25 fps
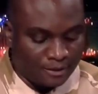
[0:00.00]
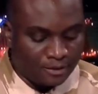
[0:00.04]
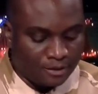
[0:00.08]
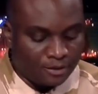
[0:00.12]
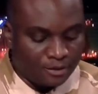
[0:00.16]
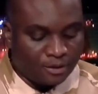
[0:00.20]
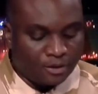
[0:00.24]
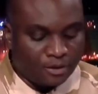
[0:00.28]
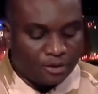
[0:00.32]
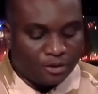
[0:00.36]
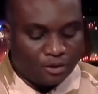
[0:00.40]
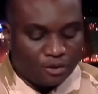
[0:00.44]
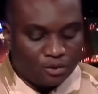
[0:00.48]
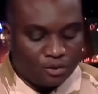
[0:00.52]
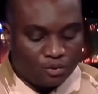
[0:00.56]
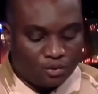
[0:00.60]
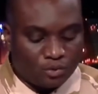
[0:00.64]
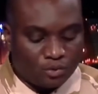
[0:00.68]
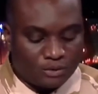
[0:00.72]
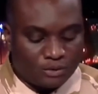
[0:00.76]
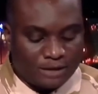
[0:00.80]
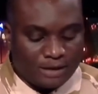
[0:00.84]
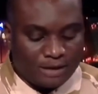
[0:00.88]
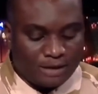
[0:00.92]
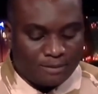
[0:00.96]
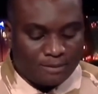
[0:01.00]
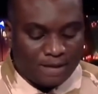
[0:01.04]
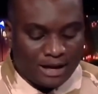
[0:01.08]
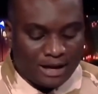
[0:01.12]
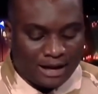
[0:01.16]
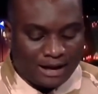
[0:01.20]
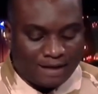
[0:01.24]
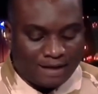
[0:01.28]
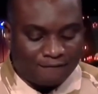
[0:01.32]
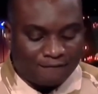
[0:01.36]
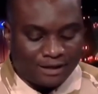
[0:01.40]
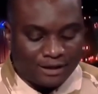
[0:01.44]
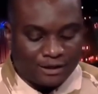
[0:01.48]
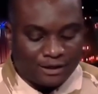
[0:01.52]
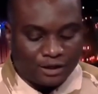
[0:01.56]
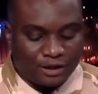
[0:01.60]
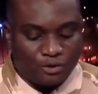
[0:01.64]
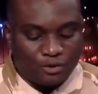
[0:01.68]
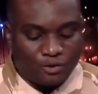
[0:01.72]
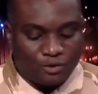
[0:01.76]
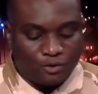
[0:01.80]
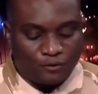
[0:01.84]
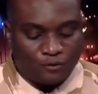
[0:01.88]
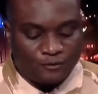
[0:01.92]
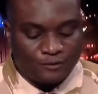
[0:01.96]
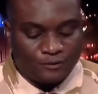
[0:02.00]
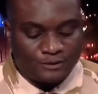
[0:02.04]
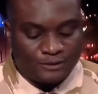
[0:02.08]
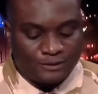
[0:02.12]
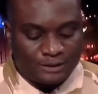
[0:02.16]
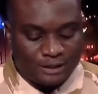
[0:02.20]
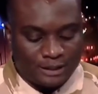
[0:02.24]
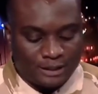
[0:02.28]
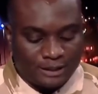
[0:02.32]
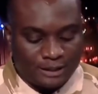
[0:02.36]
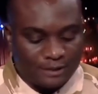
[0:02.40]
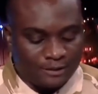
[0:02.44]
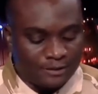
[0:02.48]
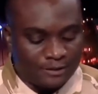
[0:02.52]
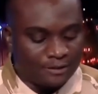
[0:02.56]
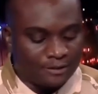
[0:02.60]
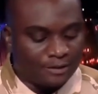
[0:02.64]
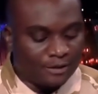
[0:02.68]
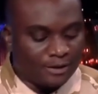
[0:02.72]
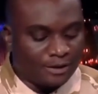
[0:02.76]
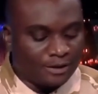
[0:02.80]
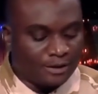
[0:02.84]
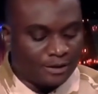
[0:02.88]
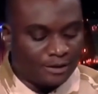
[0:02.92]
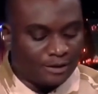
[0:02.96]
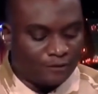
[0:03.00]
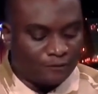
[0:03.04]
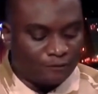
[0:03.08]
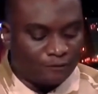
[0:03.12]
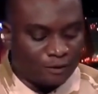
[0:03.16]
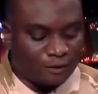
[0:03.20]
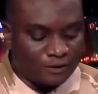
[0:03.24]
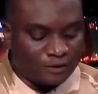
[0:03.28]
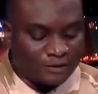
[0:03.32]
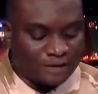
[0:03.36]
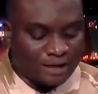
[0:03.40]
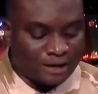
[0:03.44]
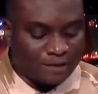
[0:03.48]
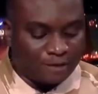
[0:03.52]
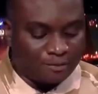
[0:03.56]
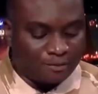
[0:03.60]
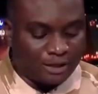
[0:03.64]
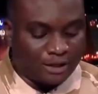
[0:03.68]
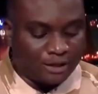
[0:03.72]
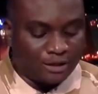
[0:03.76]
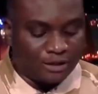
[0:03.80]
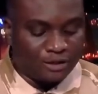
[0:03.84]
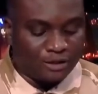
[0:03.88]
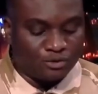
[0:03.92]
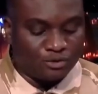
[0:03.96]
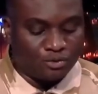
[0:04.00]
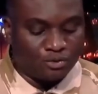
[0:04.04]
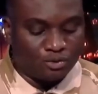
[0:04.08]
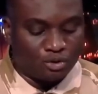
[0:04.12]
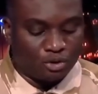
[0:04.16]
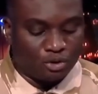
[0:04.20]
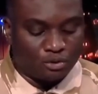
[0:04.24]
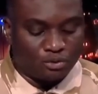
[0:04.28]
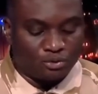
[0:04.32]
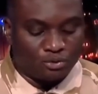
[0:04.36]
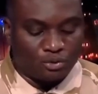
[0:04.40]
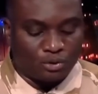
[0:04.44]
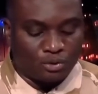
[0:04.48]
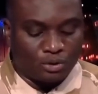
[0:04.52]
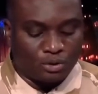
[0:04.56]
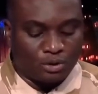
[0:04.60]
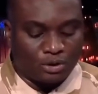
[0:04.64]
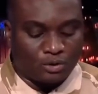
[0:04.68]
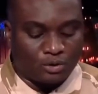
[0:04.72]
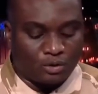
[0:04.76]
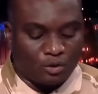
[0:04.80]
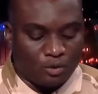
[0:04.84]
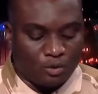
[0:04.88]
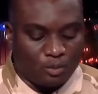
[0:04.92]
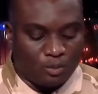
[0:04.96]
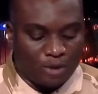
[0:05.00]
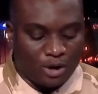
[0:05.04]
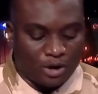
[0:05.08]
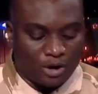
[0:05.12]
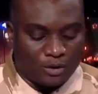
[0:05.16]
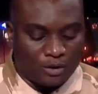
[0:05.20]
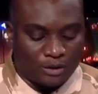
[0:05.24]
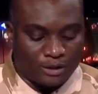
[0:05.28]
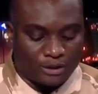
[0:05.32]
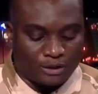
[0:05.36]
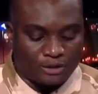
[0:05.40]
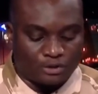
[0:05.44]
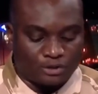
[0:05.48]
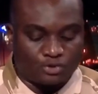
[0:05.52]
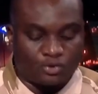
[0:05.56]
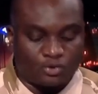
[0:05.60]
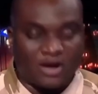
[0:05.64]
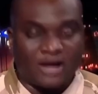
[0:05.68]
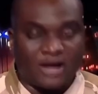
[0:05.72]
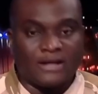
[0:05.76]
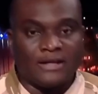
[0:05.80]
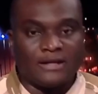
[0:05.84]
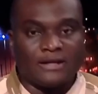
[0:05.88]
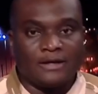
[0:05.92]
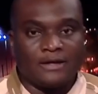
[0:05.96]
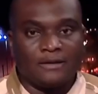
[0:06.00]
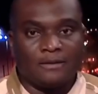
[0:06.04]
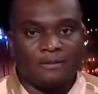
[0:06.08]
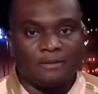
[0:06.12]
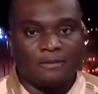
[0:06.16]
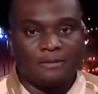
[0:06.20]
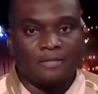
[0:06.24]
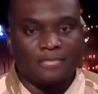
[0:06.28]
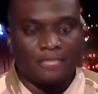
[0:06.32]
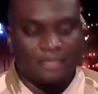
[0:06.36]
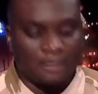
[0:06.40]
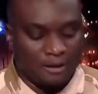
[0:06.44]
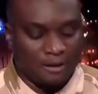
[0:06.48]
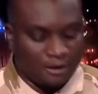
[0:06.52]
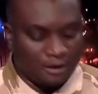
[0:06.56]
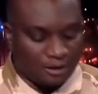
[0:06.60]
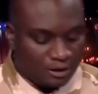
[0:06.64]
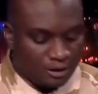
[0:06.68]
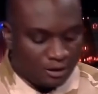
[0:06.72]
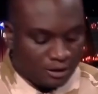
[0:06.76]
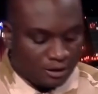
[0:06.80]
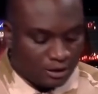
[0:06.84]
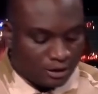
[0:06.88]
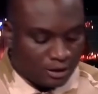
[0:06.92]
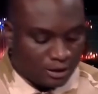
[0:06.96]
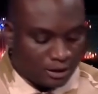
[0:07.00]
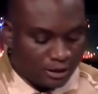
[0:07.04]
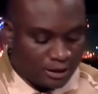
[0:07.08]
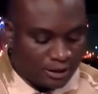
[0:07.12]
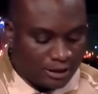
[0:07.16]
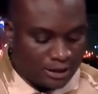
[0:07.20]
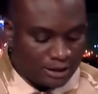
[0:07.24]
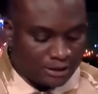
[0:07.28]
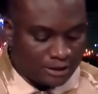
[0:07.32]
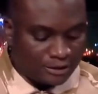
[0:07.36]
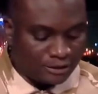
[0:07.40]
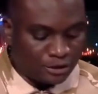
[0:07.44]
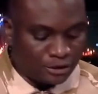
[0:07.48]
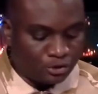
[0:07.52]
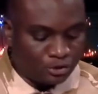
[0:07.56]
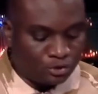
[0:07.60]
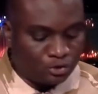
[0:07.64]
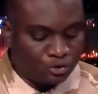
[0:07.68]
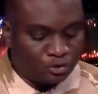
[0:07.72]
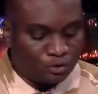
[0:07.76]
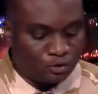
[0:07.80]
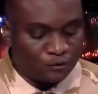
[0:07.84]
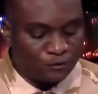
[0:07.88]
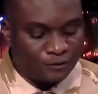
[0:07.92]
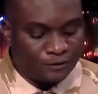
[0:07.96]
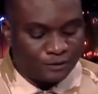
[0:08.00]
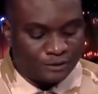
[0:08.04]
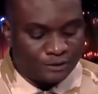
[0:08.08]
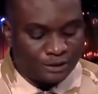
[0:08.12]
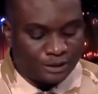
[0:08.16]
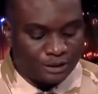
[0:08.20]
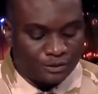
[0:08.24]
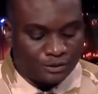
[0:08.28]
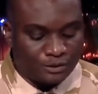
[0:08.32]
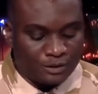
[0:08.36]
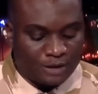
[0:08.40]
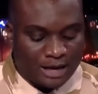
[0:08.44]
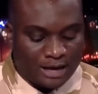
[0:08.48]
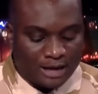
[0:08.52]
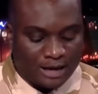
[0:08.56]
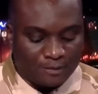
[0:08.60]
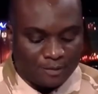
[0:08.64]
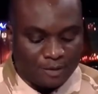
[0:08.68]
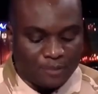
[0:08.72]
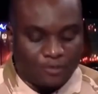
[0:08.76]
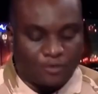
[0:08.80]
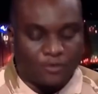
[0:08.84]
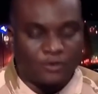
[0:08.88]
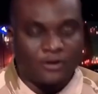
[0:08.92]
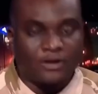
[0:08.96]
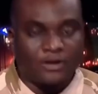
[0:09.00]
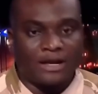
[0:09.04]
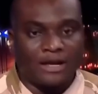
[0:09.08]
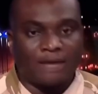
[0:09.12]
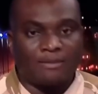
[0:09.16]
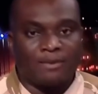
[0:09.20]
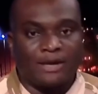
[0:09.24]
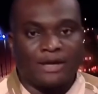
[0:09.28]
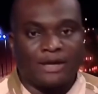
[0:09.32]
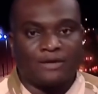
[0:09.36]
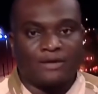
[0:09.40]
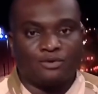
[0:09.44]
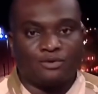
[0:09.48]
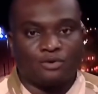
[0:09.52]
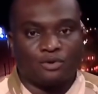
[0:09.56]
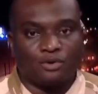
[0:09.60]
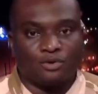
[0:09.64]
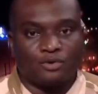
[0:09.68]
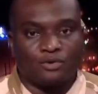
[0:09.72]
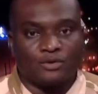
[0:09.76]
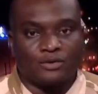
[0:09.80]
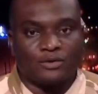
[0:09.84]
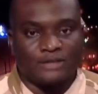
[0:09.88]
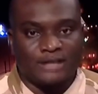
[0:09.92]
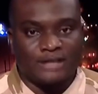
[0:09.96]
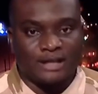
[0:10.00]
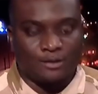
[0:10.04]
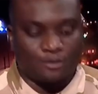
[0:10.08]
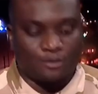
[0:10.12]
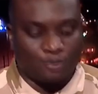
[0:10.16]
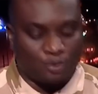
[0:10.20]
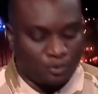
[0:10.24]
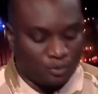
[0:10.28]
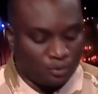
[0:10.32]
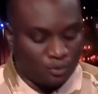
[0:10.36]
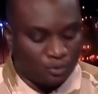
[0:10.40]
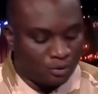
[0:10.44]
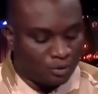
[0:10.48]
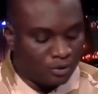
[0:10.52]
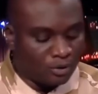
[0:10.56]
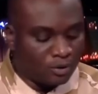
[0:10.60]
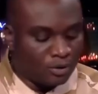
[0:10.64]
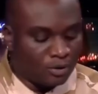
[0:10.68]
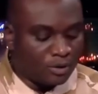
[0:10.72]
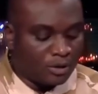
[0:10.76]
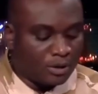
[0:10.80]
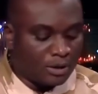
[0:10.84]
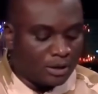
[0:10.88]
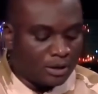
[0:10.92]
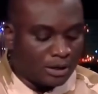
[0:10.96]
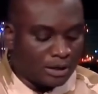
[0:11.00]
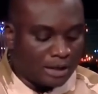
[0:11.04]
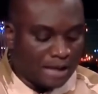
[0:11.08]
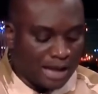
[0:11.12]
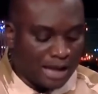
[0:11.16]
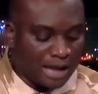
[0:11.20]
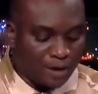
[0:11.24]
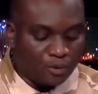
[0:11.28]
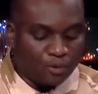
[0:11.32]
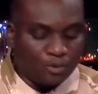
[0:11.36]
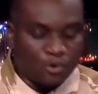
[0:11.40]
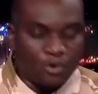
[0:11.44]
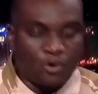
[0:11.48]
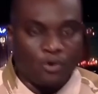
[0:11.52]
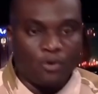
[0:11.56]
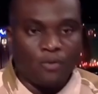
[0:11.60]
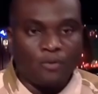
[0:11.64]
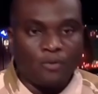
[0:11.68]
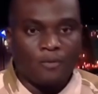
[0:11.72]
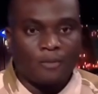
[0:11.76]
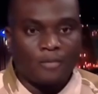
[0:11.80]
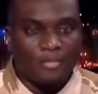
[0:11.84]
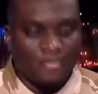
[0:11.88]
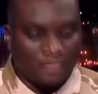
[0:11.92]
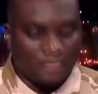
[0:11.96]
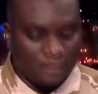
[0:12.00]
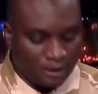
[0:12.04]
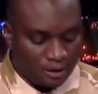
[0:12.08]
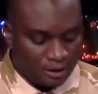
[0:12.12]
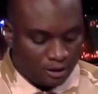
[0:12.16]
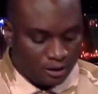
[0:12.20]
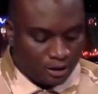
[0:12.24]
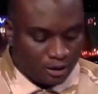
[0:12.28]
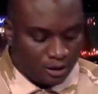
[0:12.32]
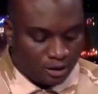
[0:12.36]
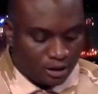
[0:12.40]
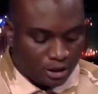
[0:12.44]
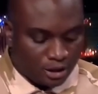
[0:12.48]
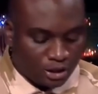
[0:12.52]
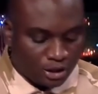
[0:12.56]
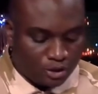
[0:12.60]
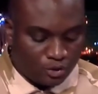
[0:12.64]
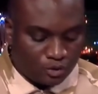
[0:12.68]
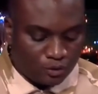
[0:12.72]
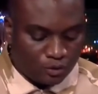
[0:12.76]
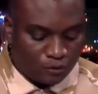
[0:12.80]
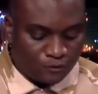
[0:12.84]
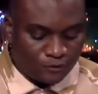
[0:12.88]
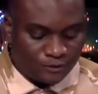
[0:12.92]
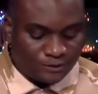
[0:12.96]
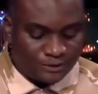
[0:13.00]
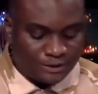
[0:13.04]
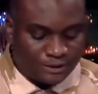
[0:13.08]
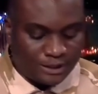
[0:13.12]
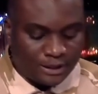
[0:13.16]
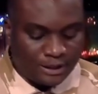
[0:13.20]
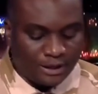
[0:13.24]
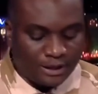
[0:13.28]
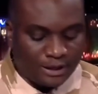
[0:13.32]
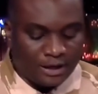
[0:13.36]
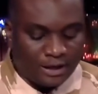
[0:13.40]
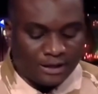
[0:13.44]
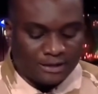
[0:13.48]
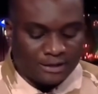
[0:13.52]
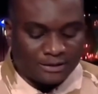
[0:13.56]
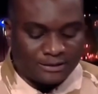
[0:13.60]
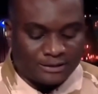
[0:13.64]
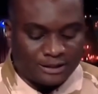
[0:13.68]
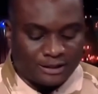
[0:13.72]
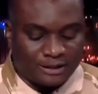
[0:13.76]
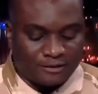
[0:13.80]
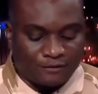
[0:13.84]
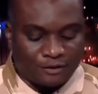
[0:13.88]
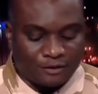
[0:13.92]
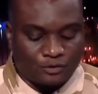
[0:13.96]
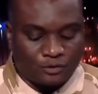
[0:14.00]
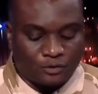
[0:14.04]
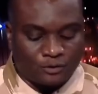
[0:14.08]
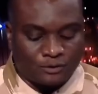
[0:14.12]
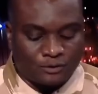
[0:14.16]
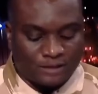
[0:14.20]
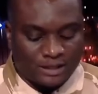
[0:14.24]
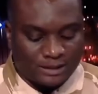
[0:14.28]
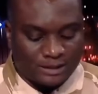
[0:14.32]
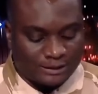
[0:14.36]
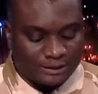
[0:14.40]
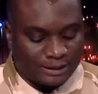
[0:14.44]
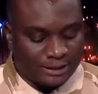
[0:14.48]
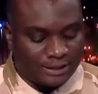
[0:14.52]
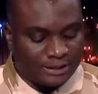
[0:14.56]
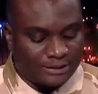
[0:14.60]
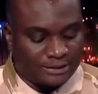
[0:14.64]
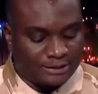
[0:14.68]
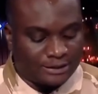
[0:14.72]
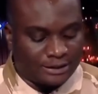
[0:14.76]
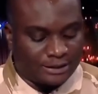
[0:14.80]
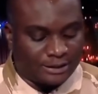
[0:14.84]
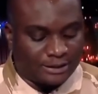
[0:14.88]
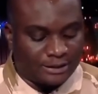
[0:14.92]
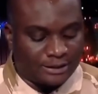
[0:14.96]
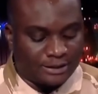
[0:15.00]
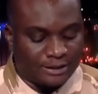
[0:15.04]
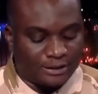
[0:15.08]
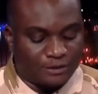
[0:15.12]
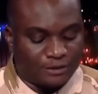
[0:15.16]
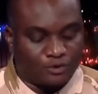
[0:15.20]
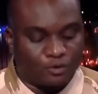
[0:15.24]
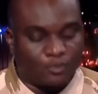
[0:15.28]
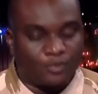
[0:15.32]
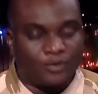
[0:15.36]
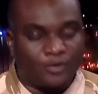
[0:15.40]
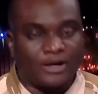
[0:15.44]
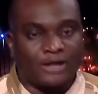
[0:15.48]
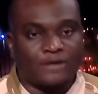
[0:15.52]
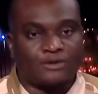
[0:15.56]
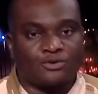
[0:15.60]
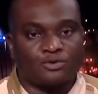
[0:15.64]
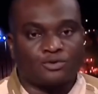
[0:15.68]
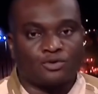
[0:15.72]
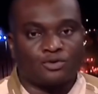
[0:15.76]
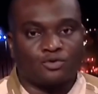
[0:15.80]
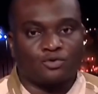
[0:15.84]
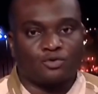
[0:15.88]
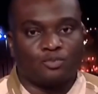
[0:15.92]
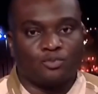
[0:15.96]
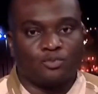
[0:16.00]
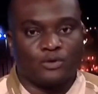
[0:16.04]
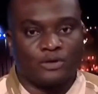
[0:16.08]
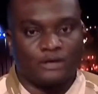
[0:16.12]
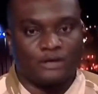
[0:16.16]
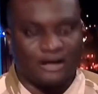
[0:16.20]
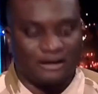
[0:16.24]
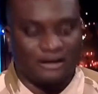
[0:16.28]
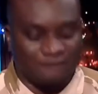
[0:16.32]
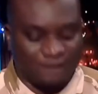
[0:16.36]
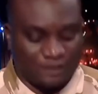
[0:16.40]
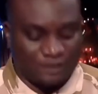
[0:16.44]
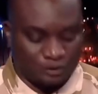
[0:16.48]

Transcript: This confirms the existence of a network working to destabilize the nation from within. The group's plan was clear. They wanted to create such a level of chaos that an international organization would be forced to intervene and take control of Burkina Faso for 10 to 20 years.